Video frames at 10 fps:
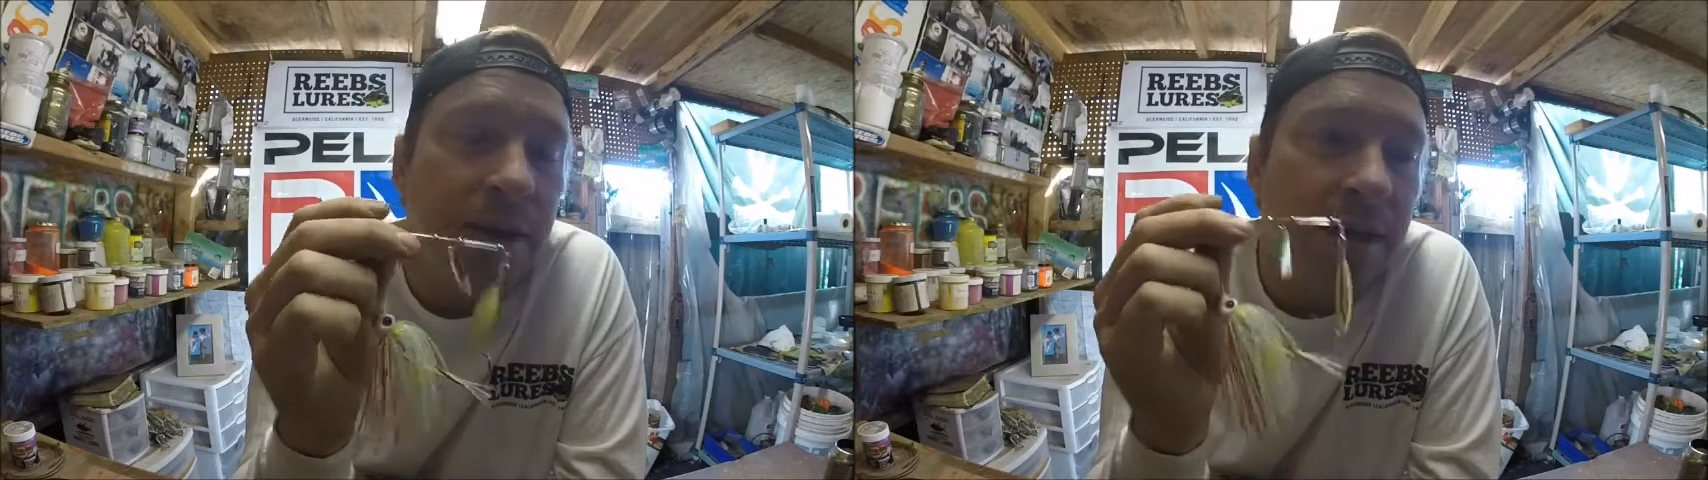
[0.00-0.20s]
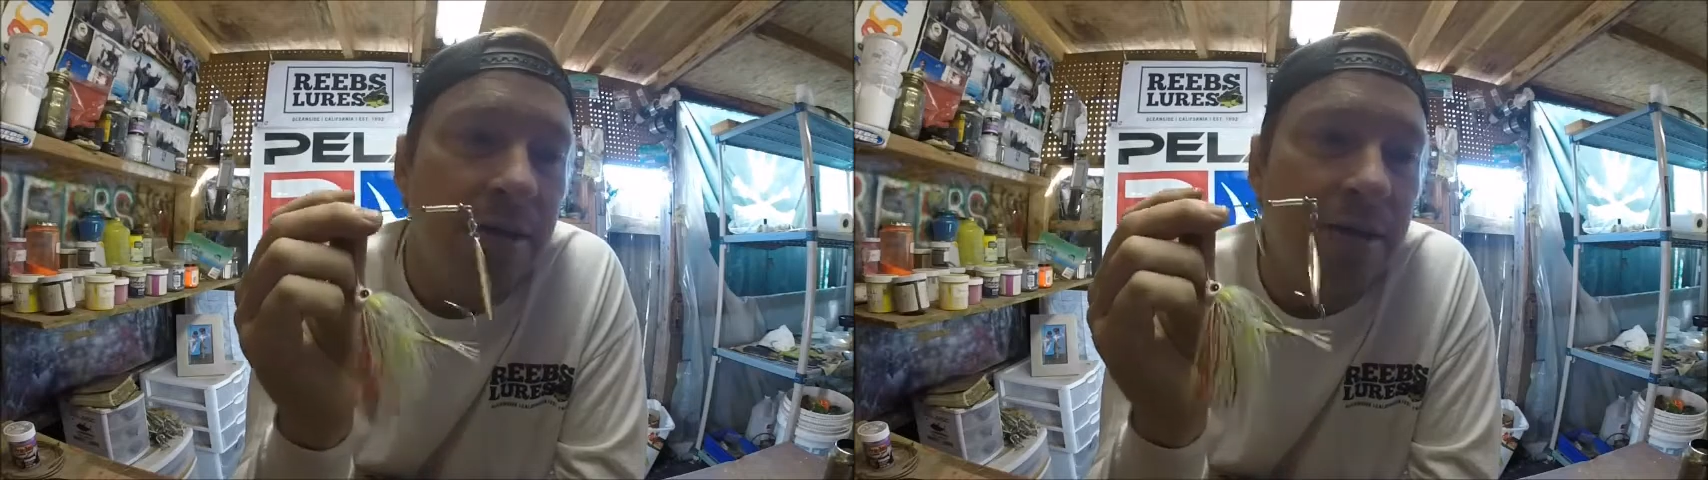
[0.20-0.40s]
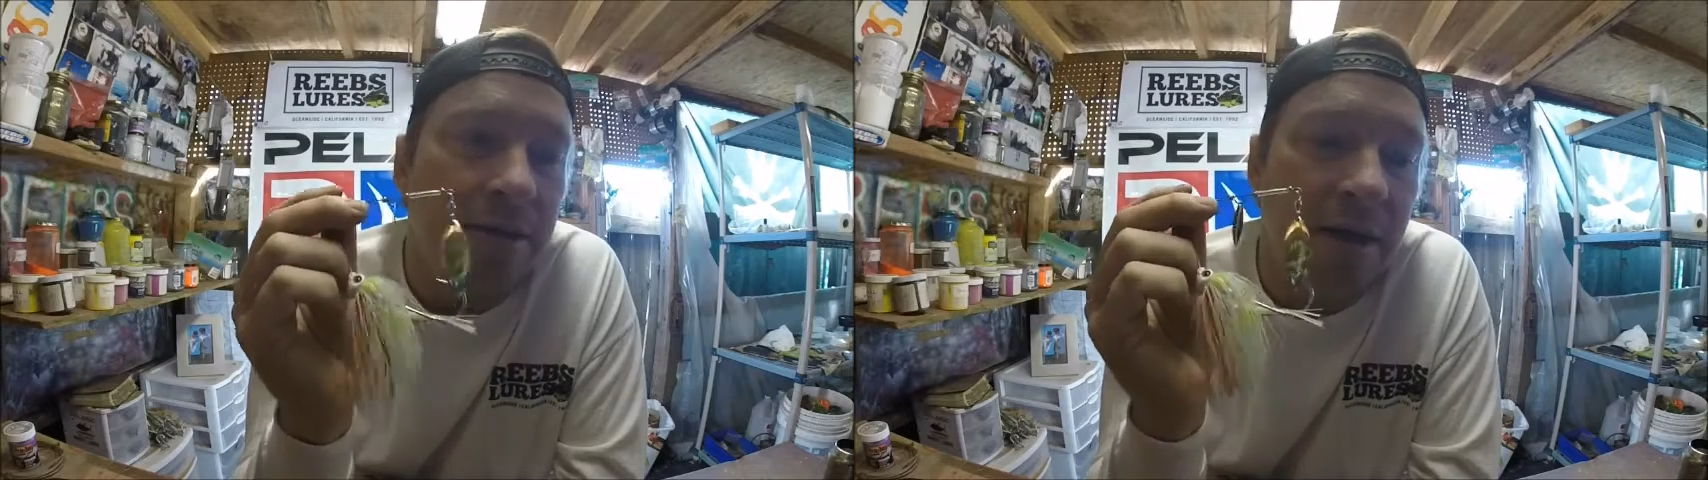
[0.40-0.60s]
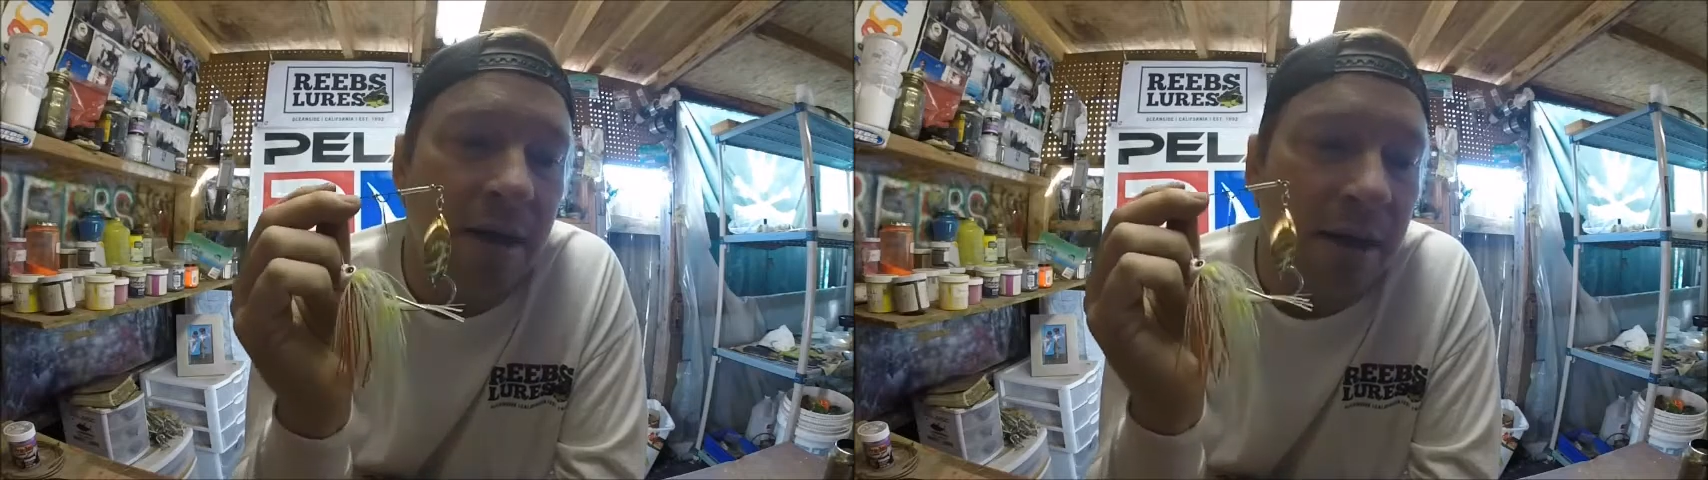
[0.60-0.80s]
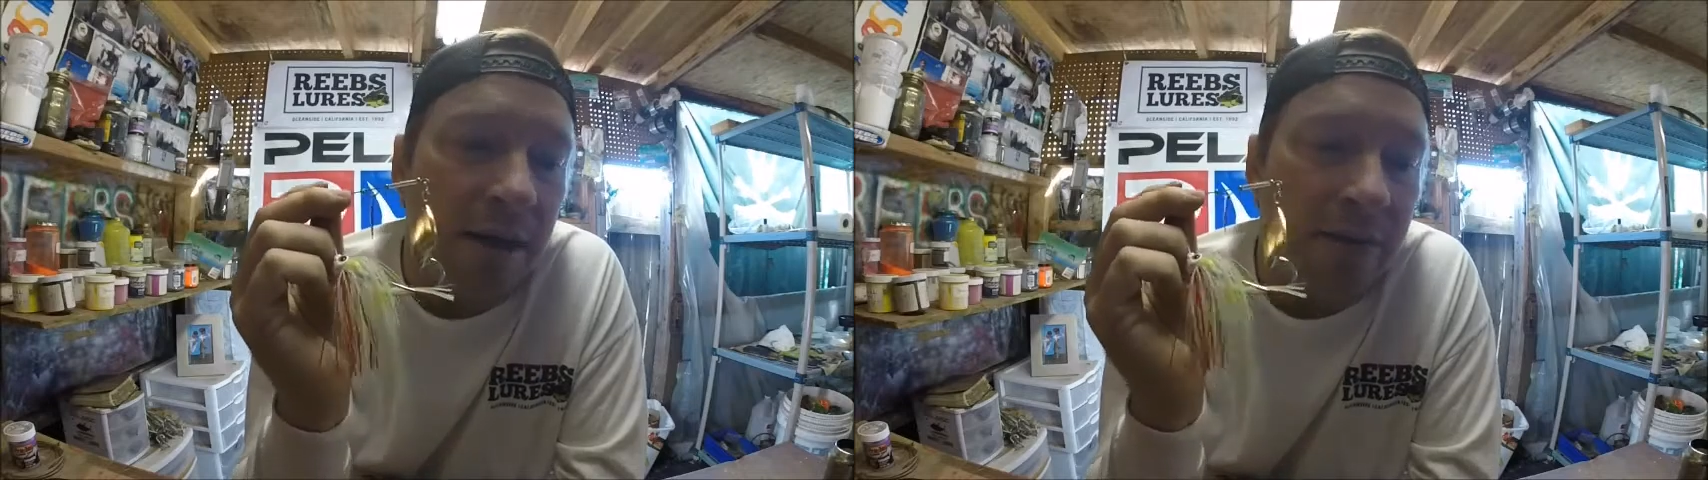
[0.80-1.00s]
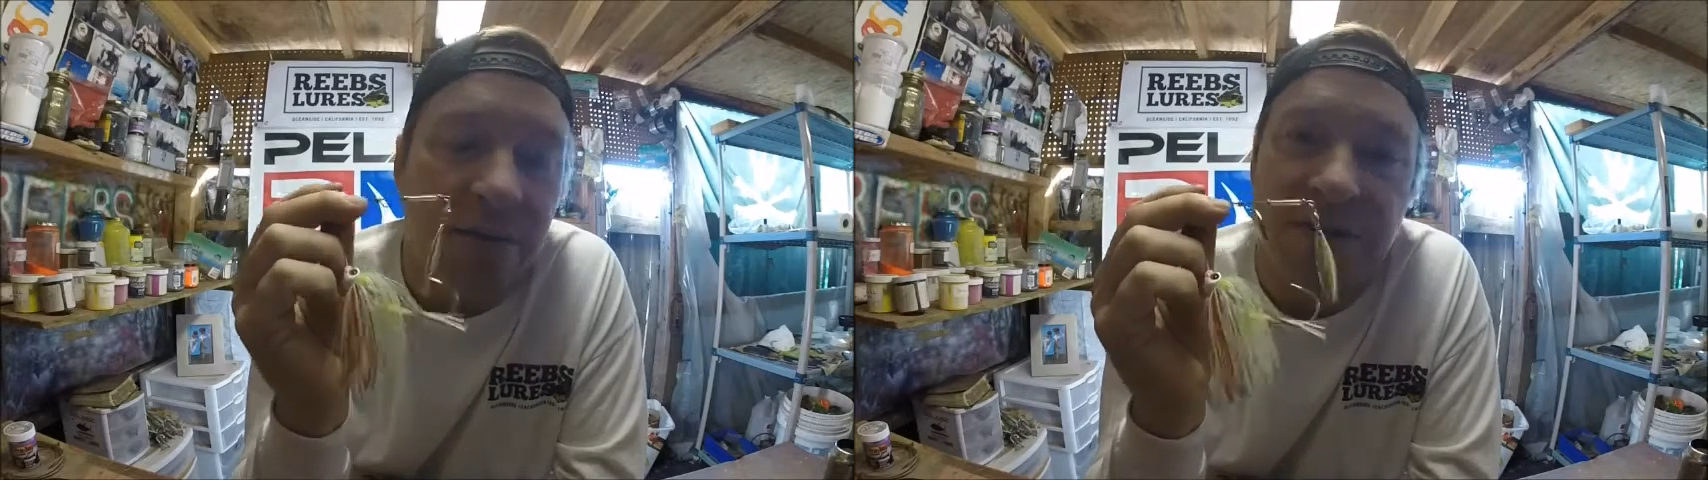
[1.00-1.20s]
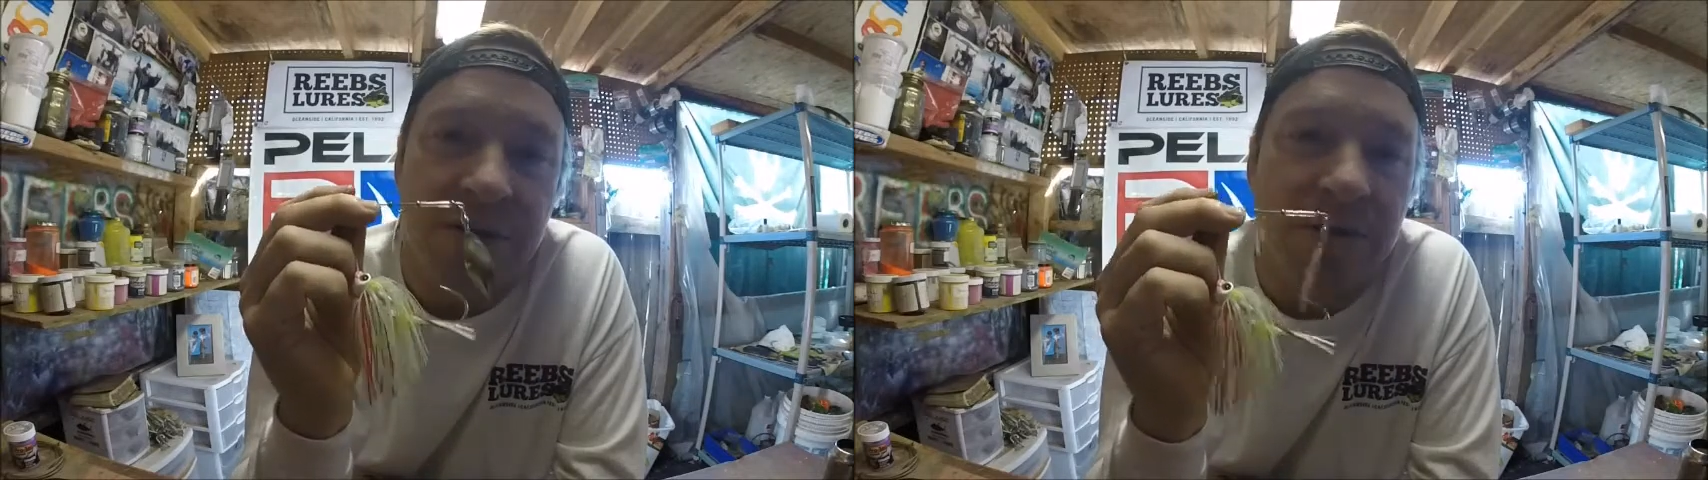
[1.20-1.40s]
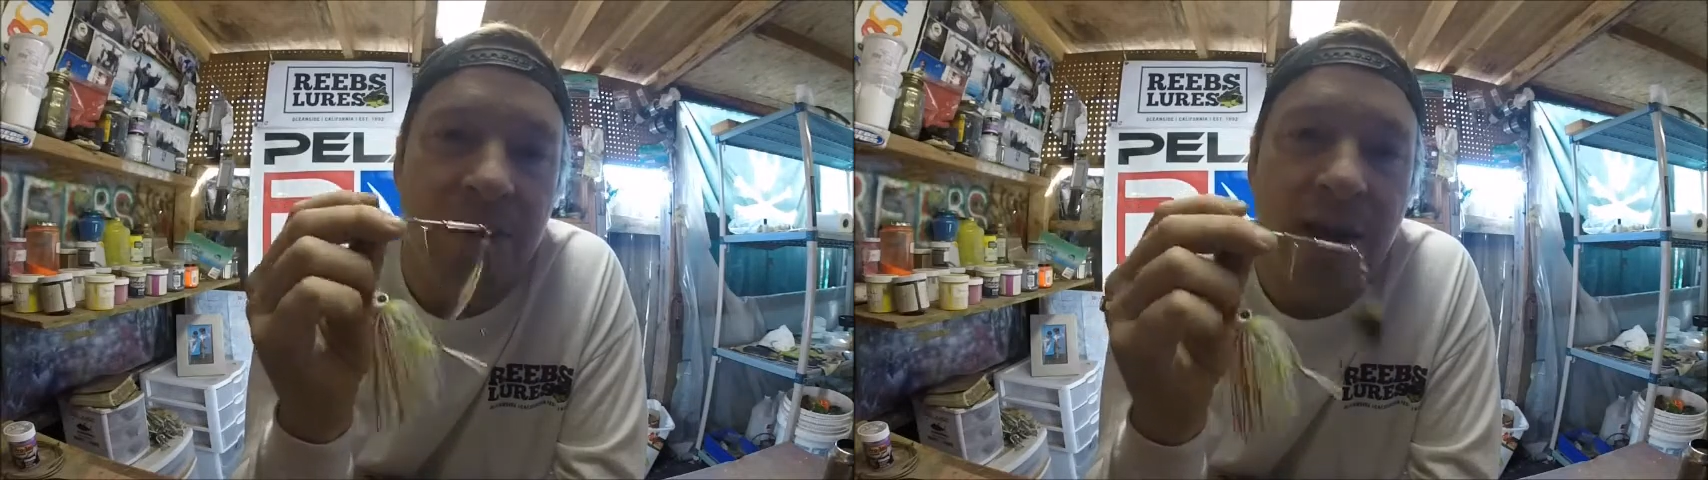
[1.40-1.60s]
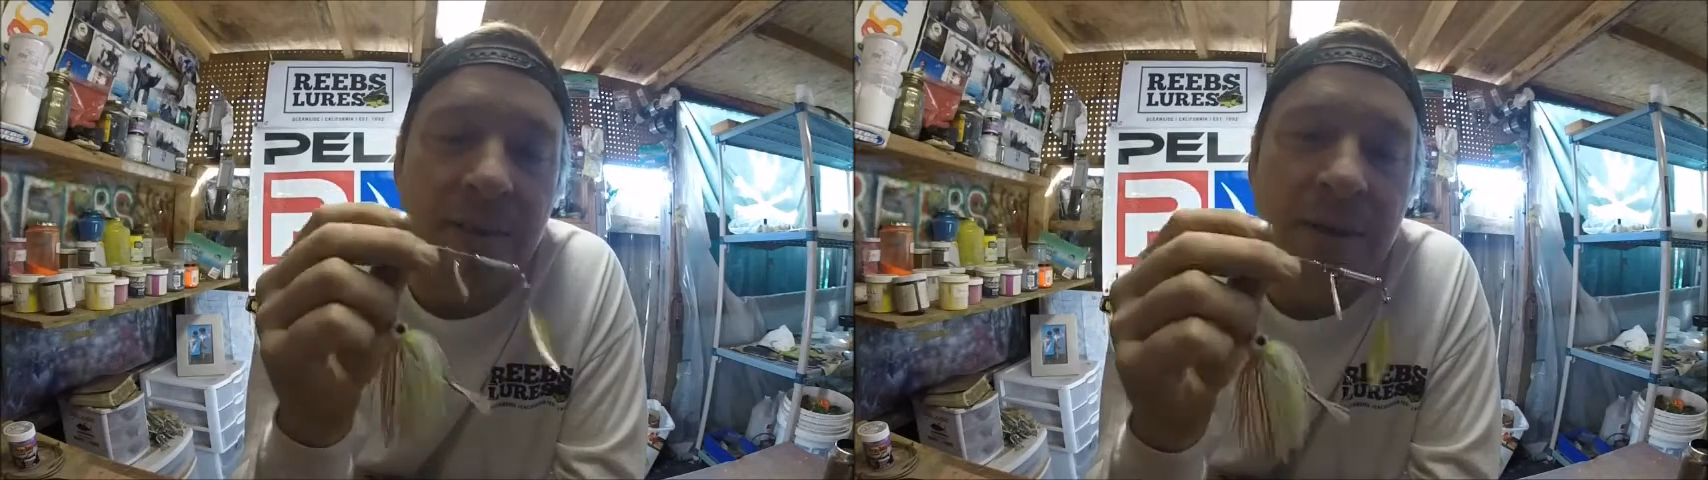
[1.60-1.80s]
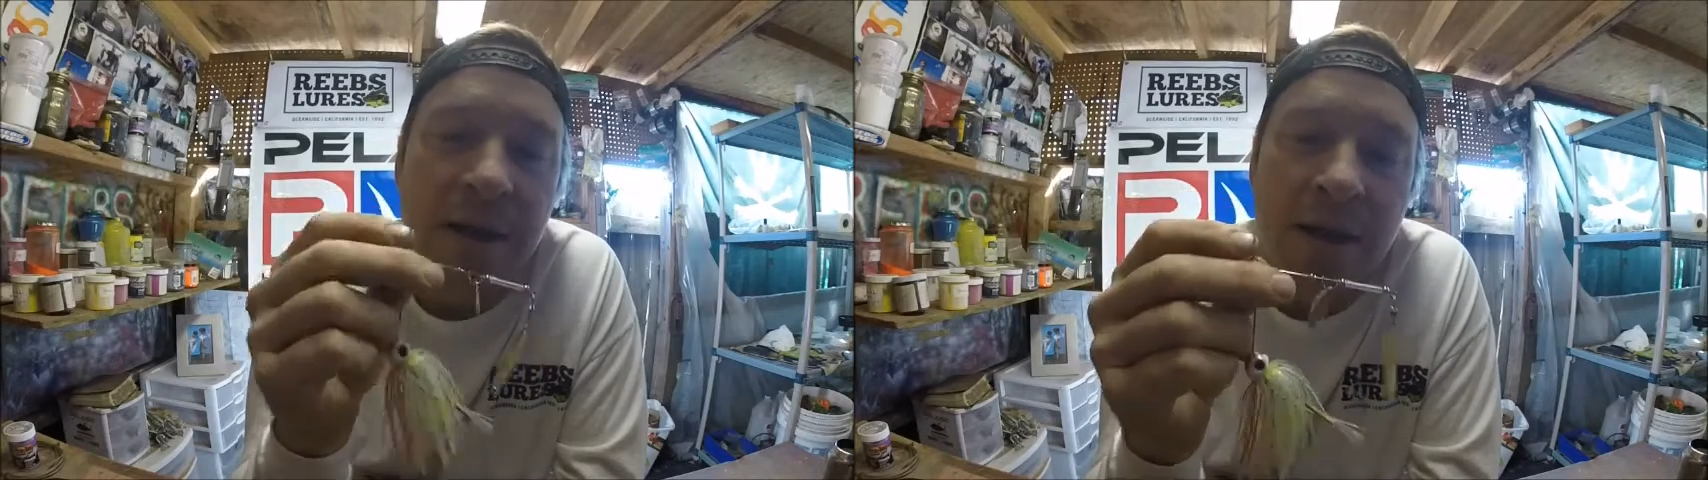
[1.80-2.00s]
bait every single time.